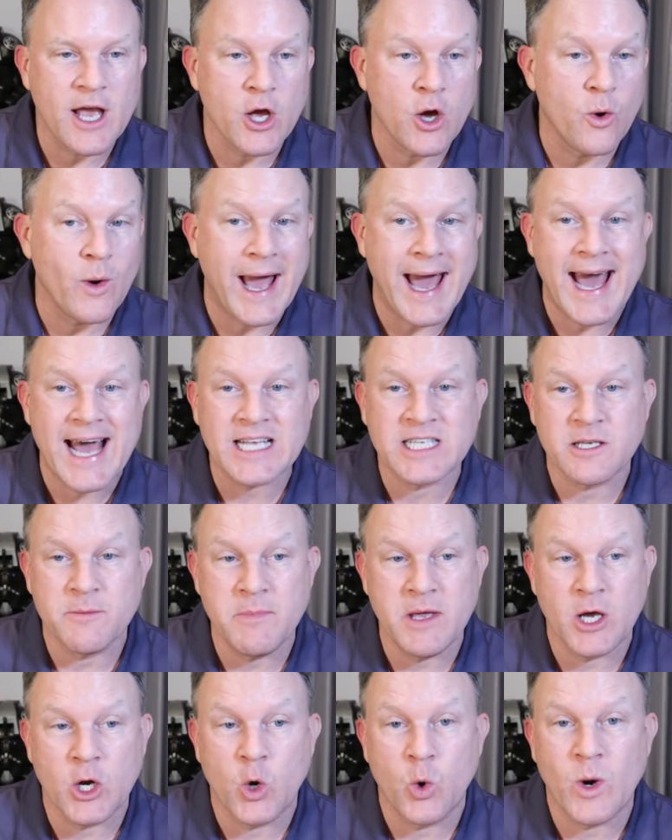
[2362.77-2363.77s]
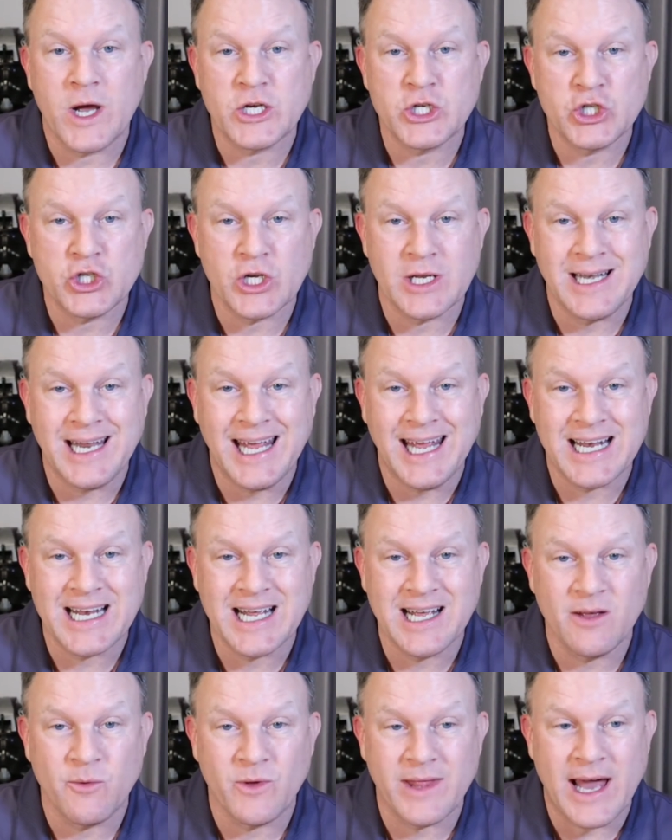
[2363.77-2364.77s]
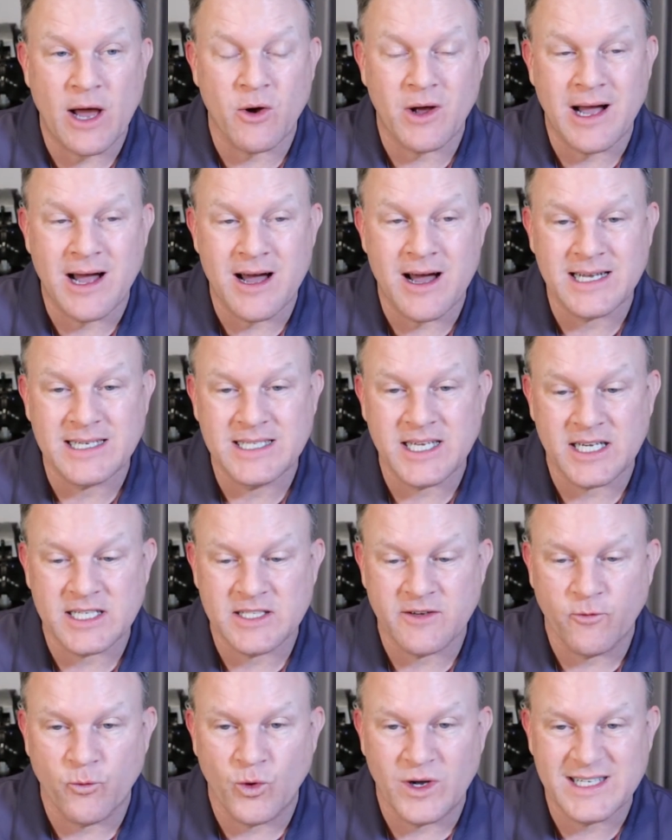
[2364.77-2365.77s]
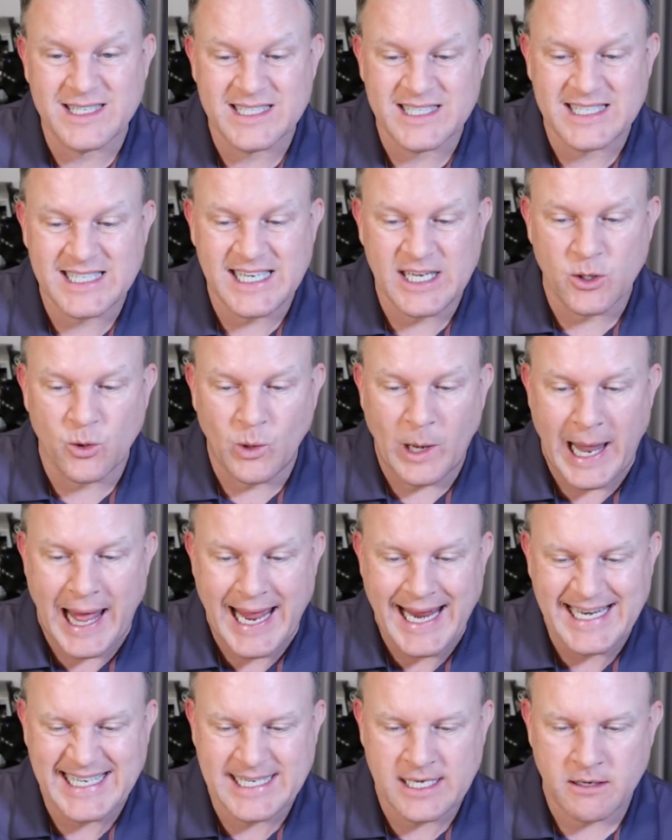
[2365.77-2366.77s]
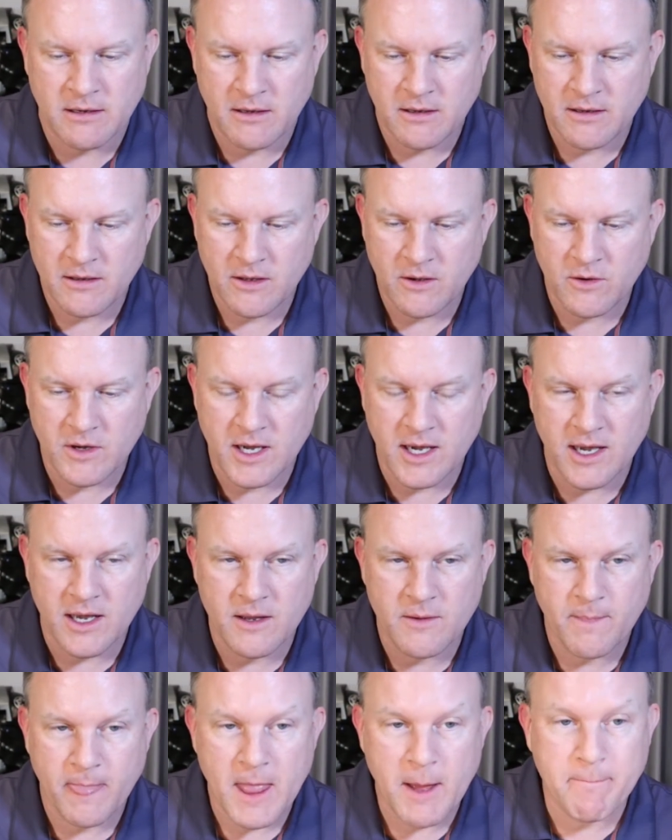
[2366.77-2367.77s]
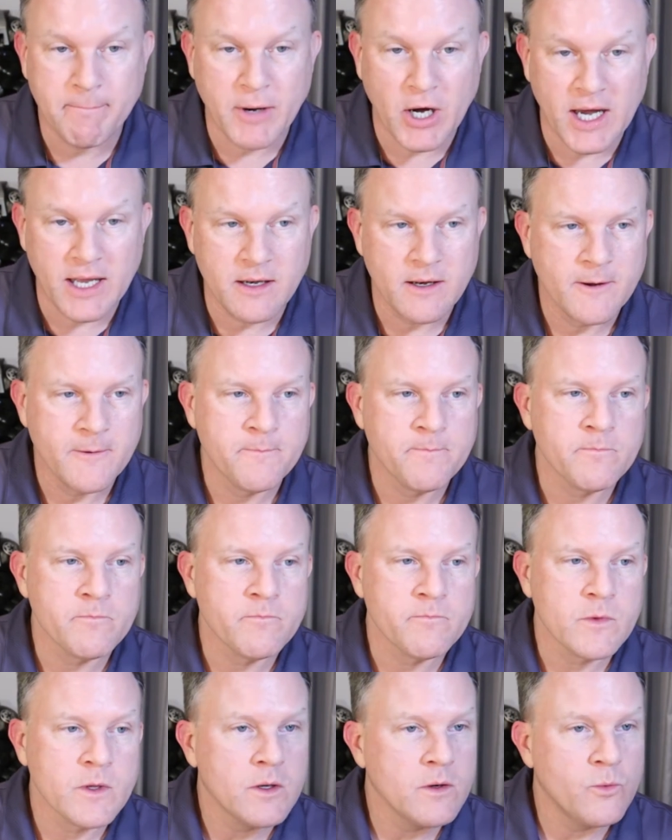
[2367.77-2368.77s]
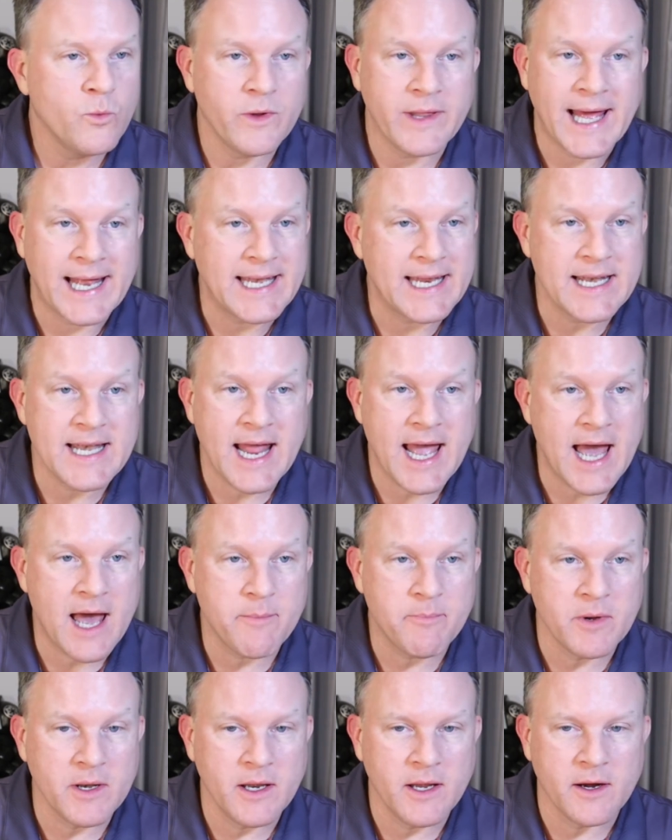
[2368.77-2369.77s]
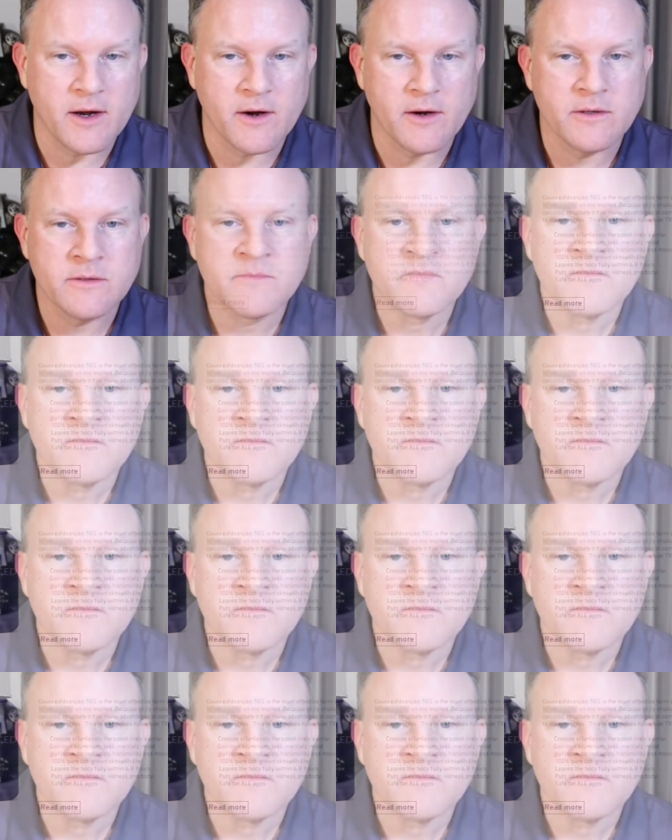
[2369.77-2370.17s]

go ask me a question without context of what's zeolite. Okay, but that didn't happen here.